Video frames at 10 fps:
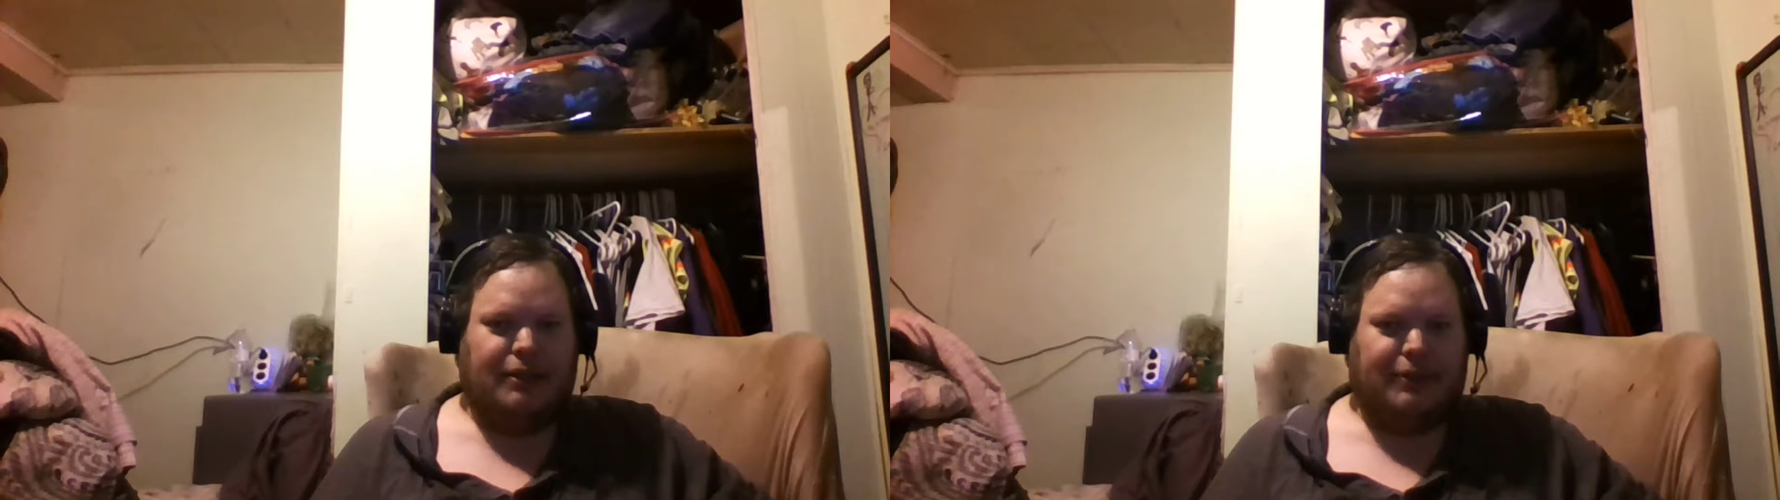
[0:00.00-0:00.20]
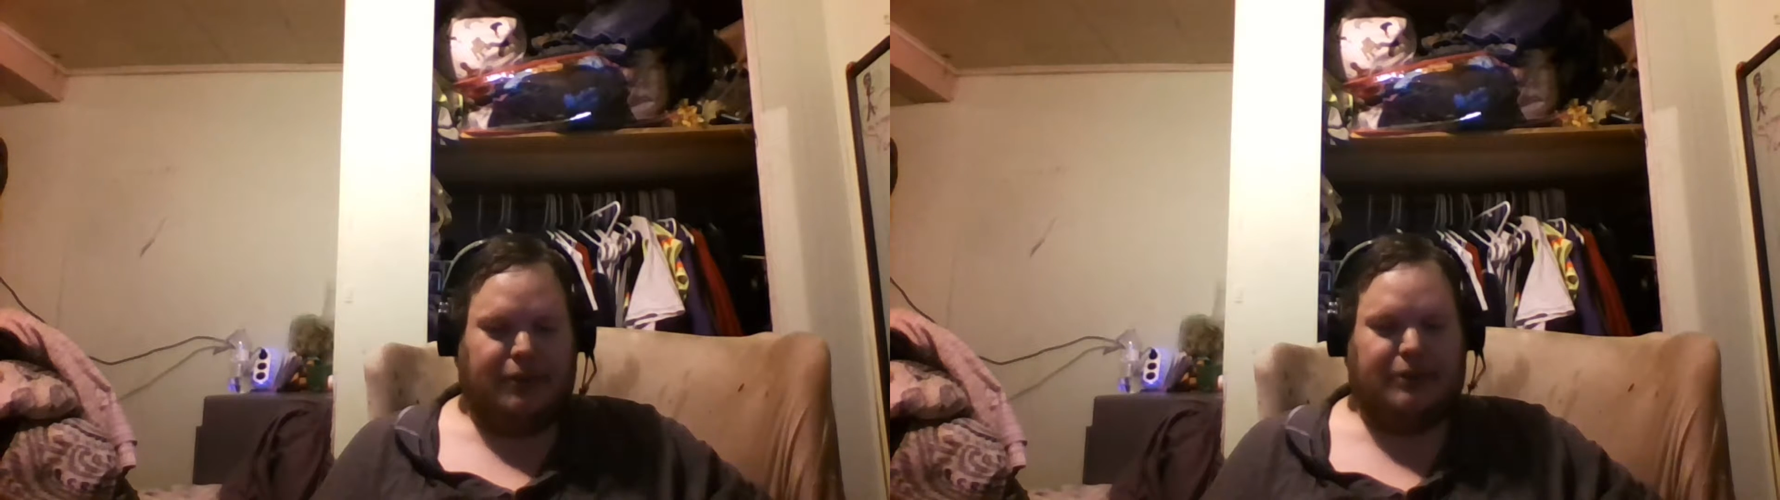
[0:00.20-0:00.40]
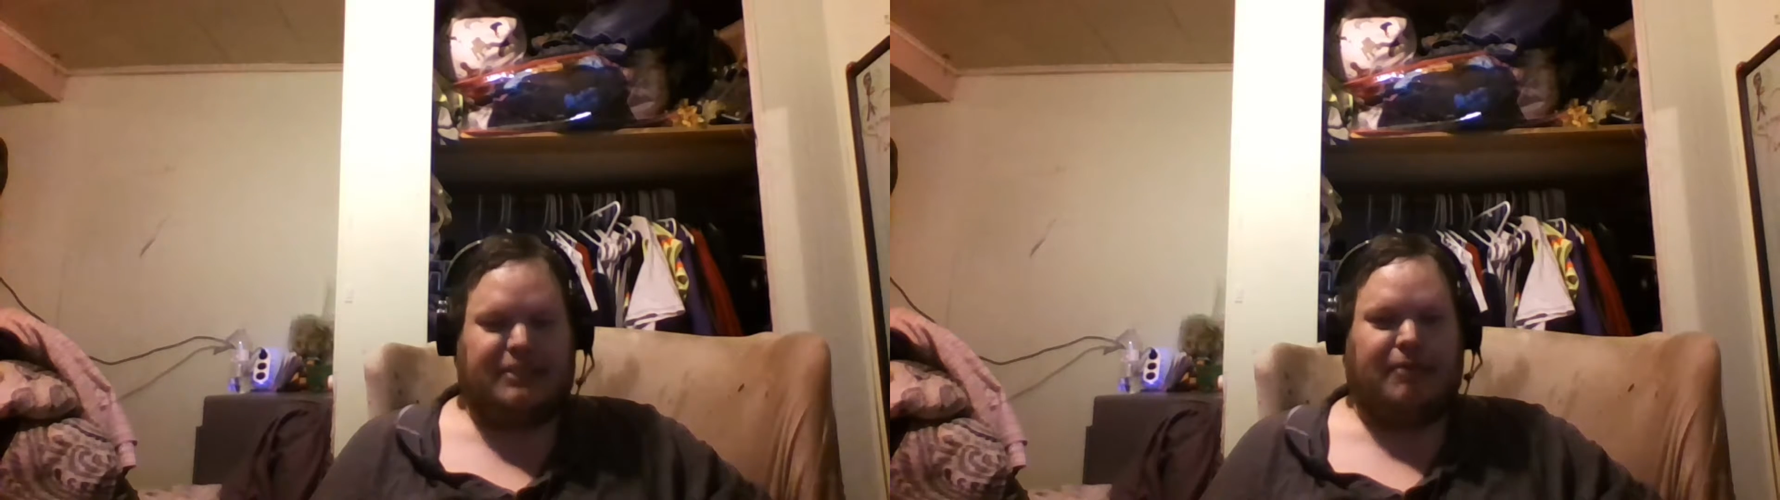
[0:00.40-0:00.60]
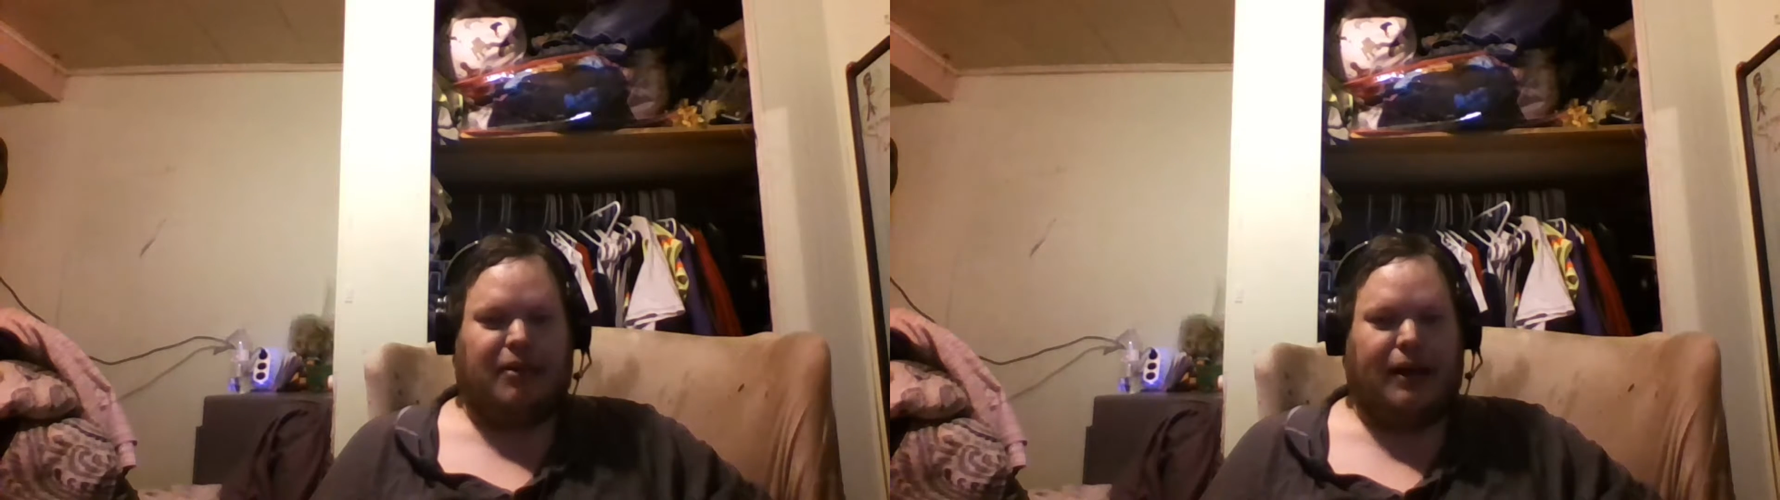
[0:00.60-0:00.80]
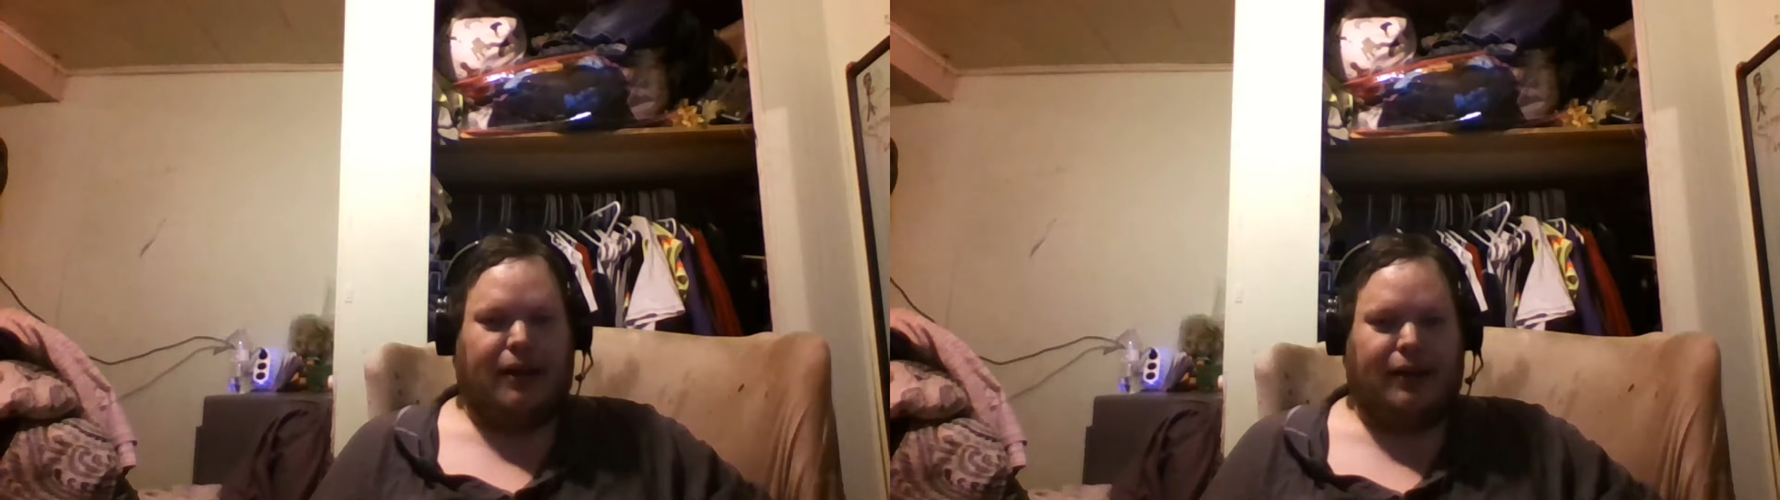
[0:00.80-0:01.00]
Doing something
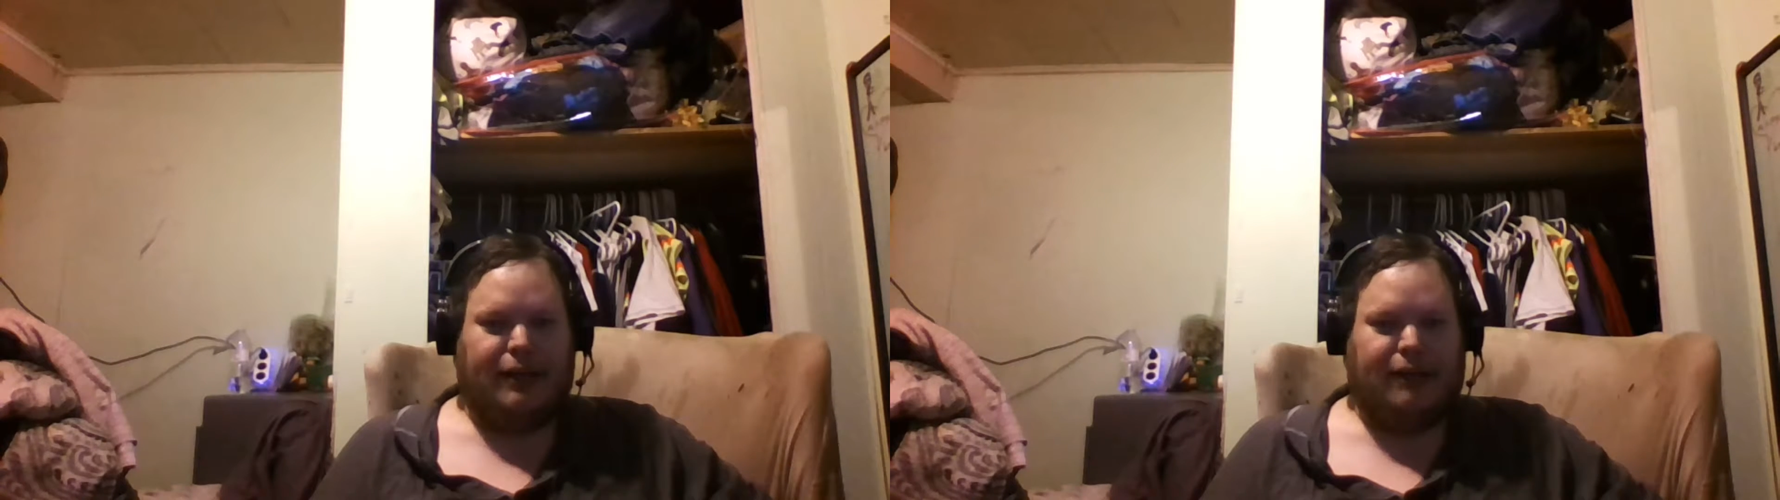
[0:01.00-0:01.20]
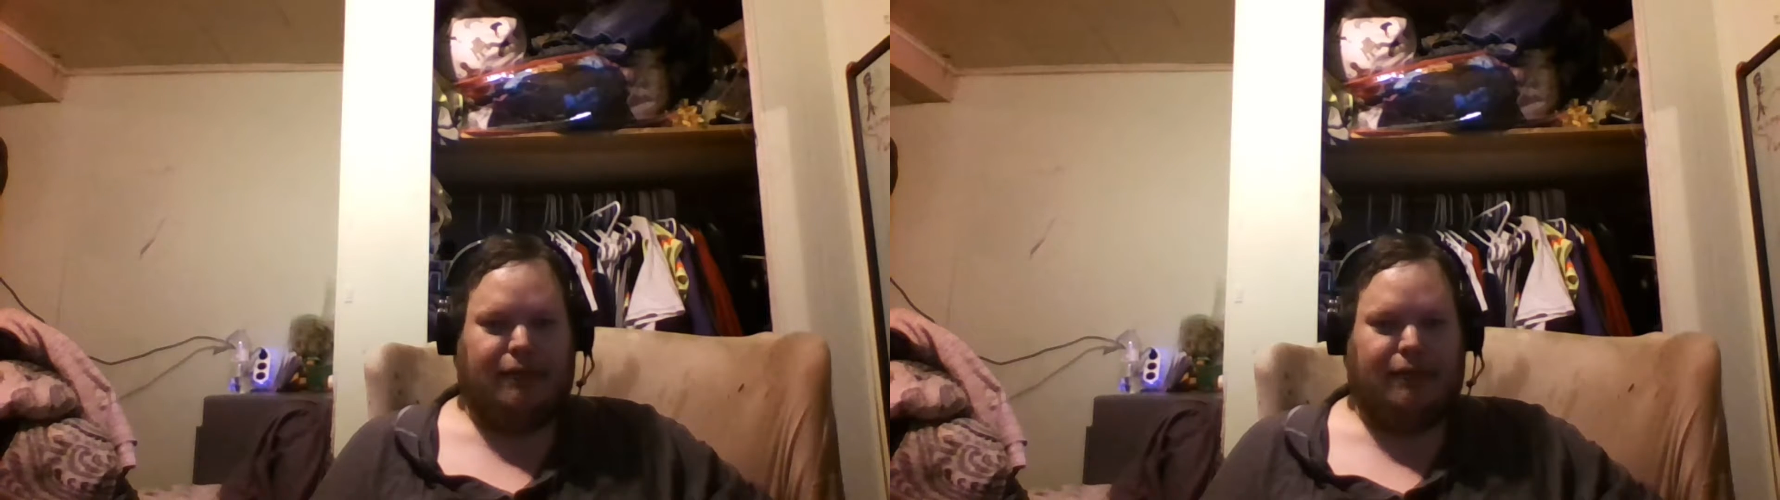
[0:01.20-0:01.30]
about it.